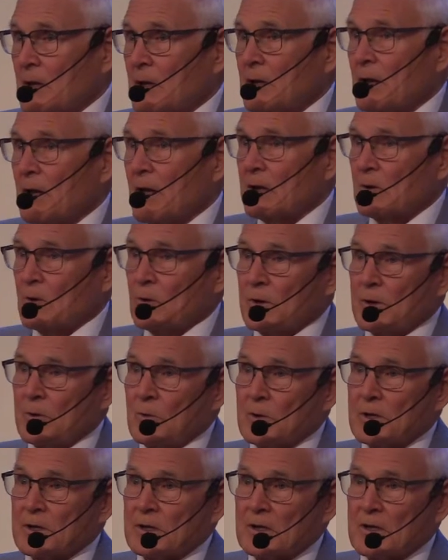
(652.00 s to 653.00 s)
Not only
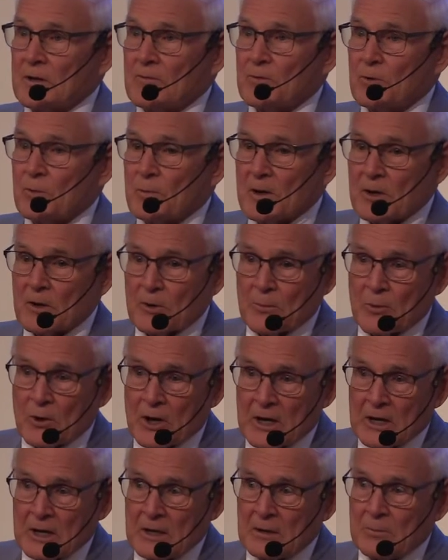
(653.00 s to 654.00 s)
would it give you better
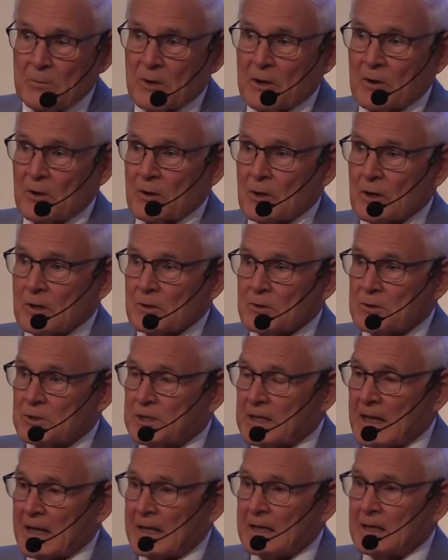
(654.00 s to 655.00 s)
brain, better
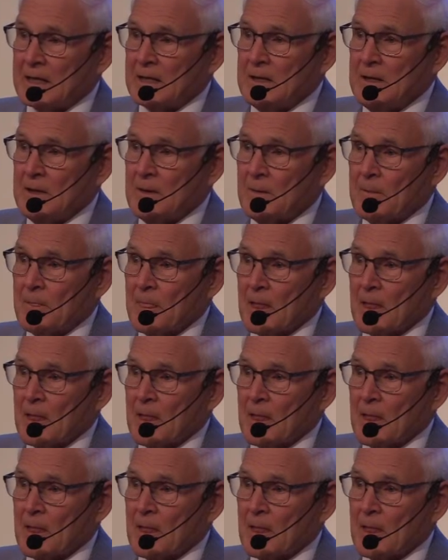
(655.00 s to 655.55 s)
understanding,